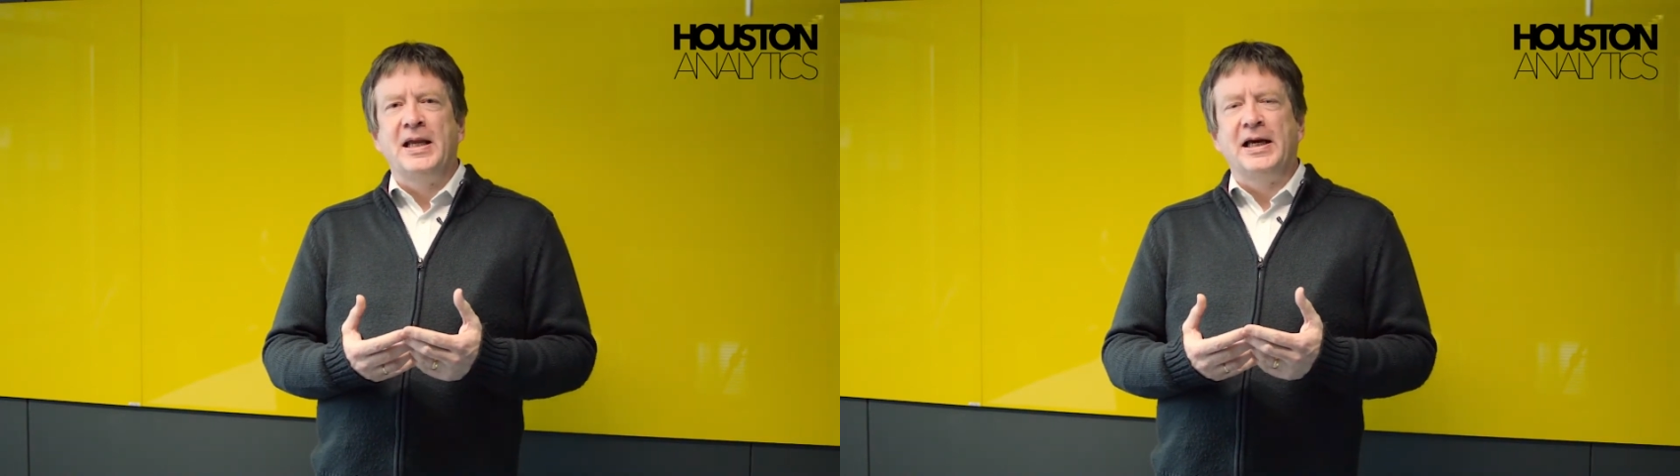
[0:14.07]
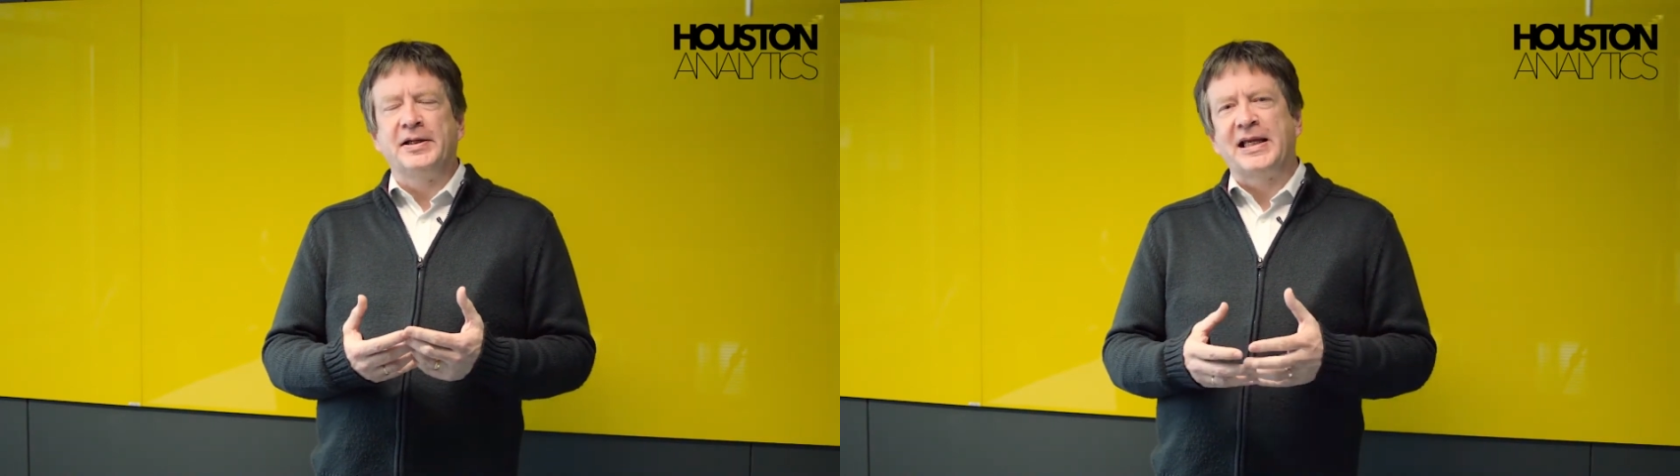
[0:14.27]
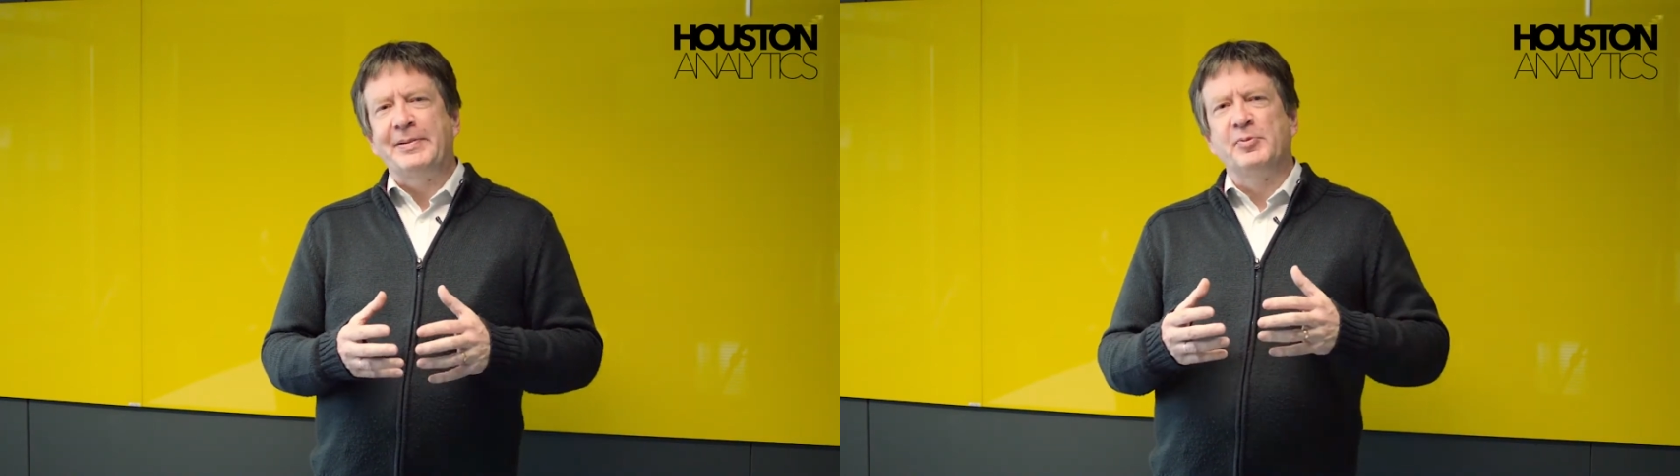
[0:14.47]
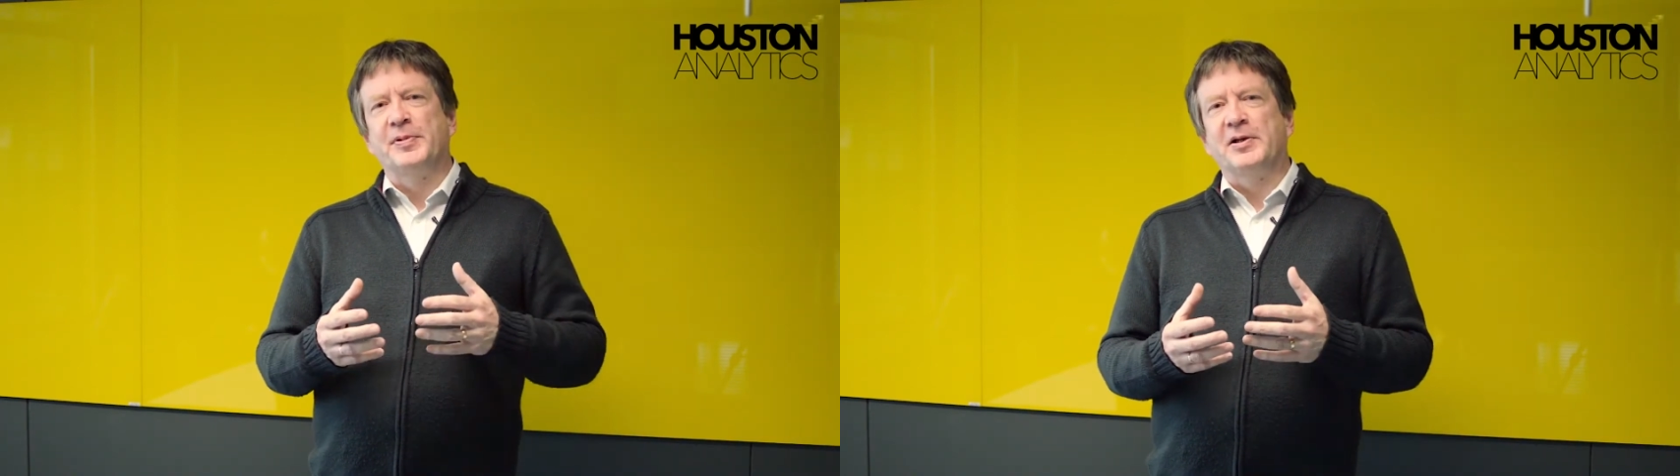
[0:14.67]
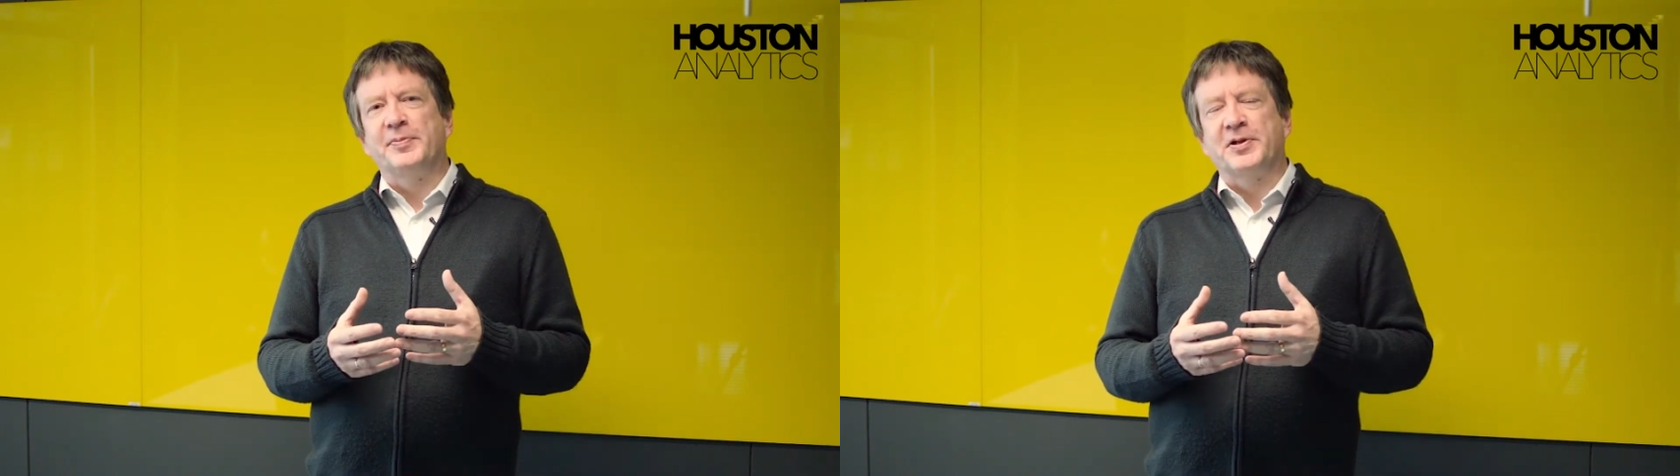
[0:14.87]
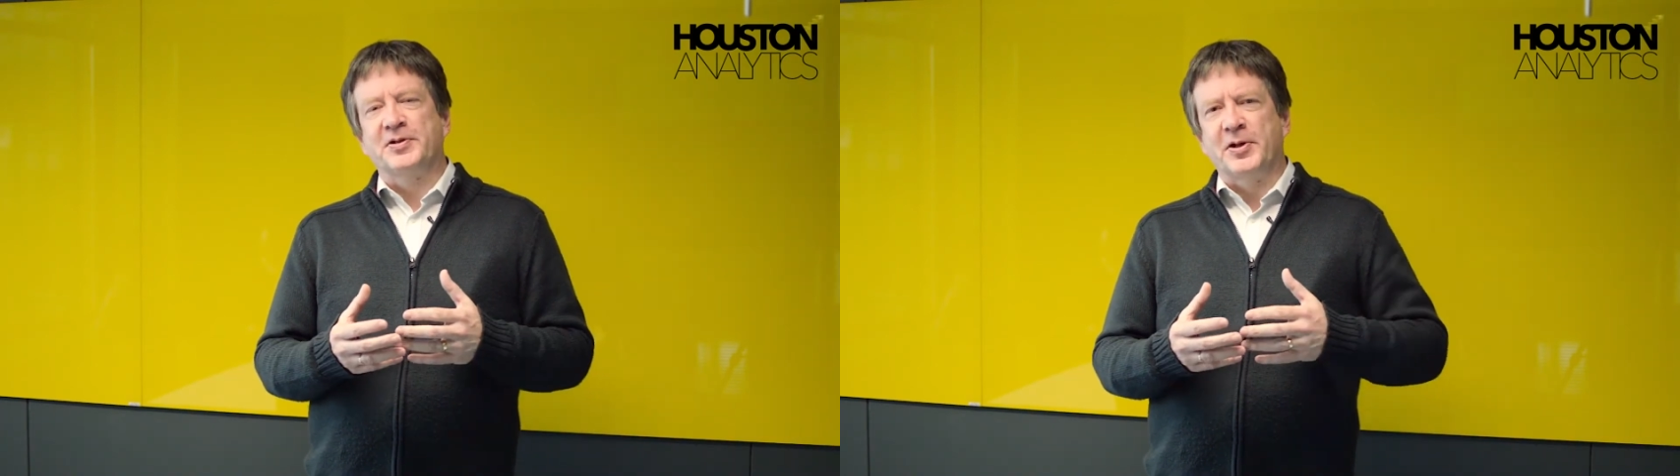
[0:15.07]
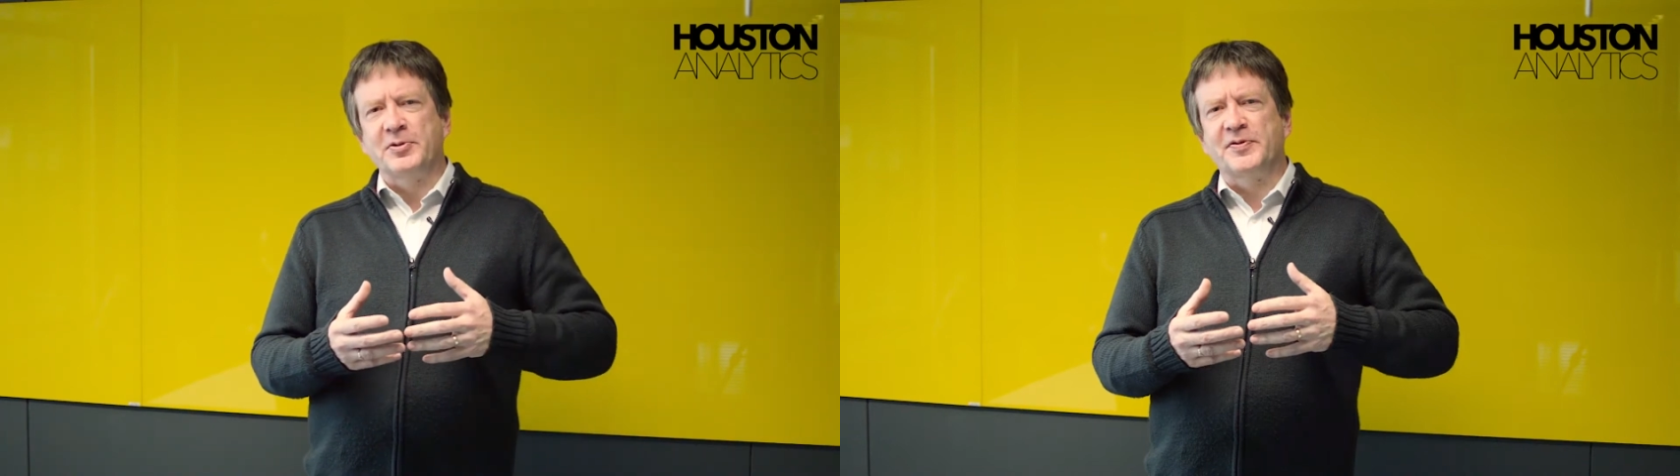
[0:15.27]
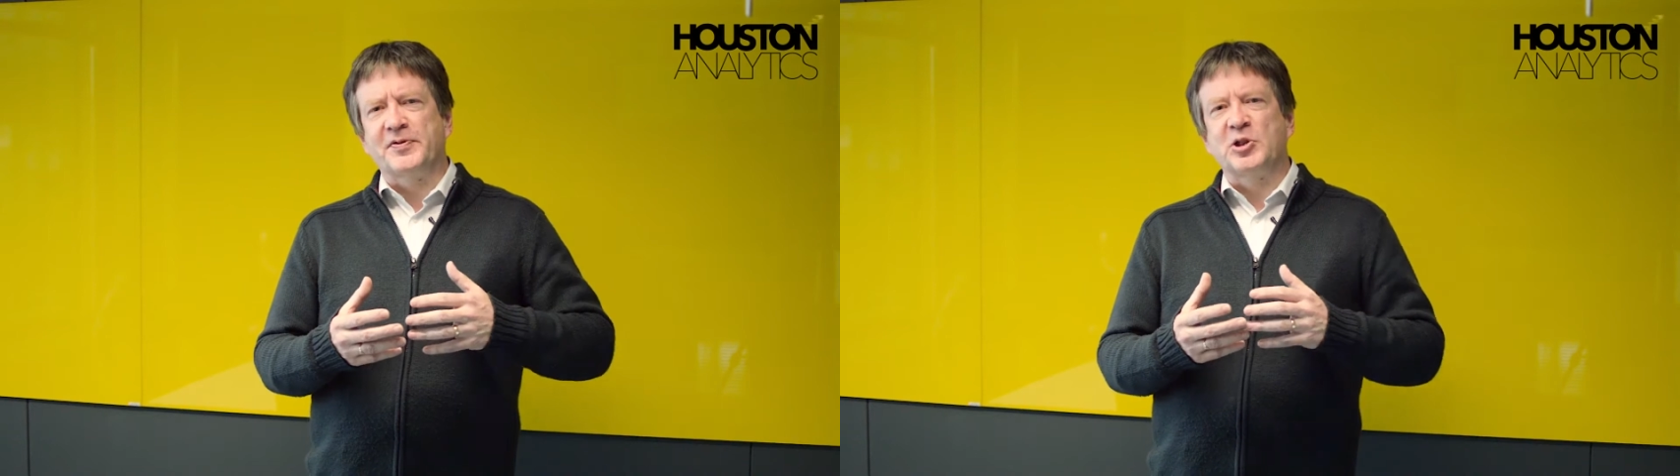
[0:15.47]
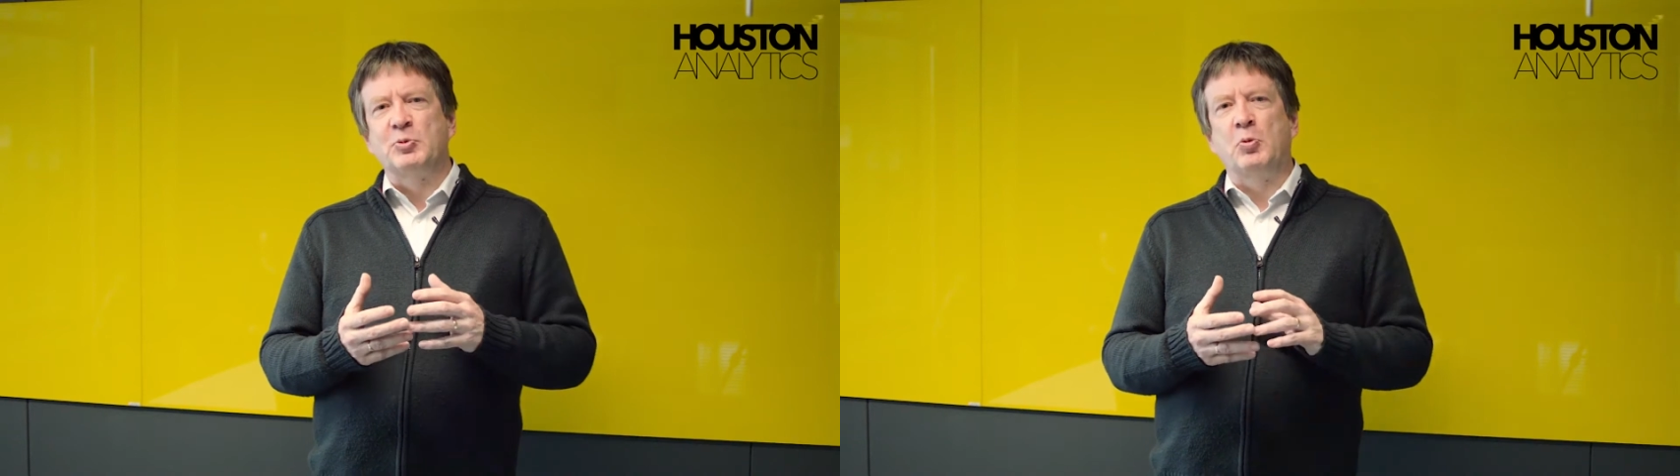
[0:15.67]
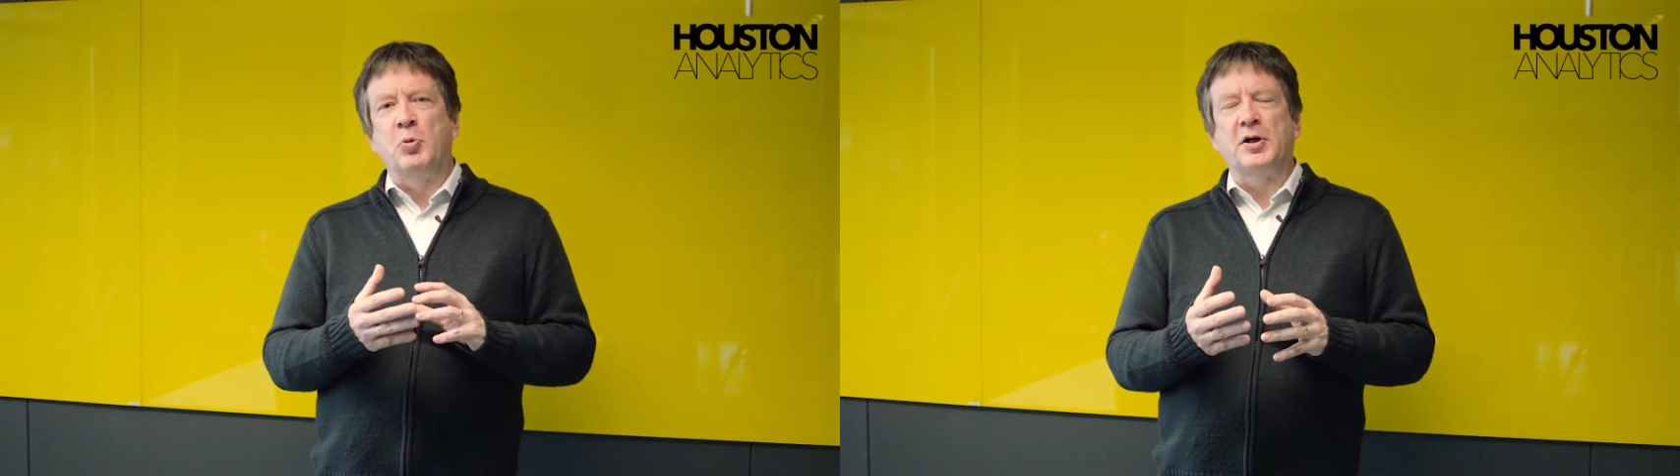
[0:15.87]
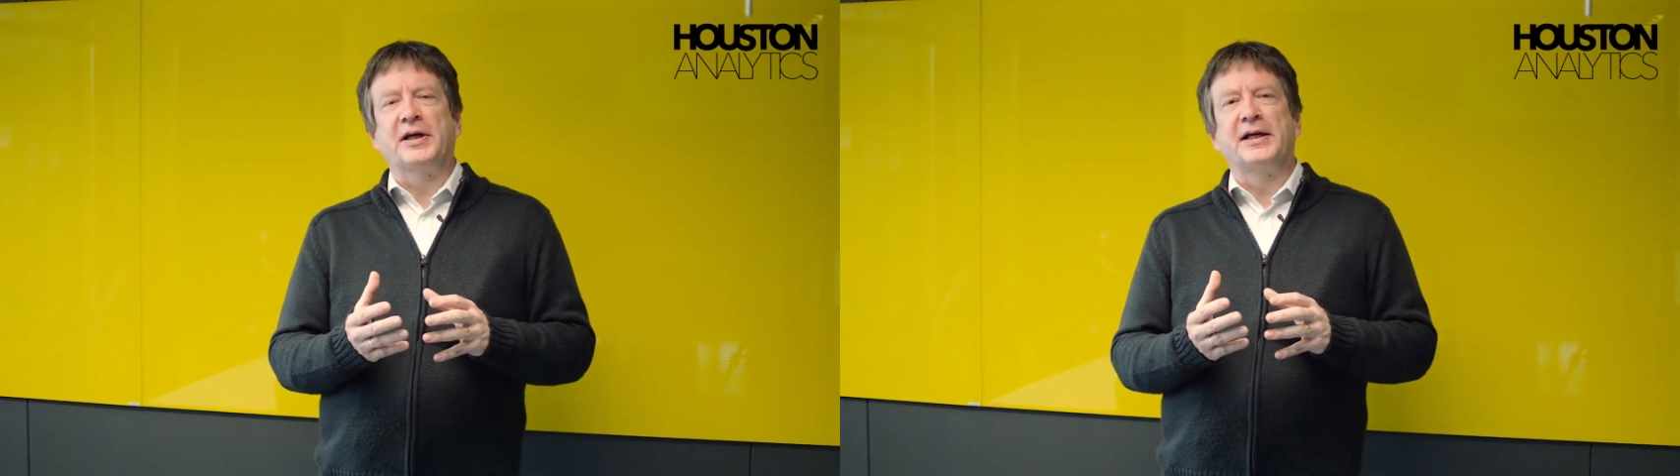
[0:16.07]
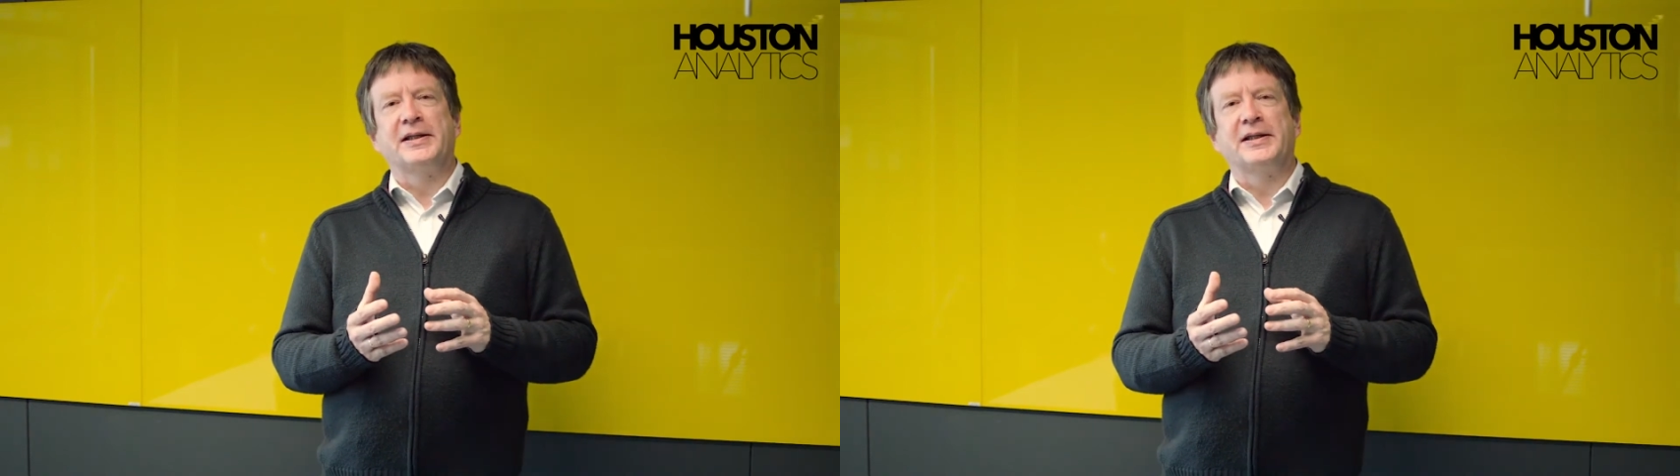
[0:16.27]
and it came about because those of us who were working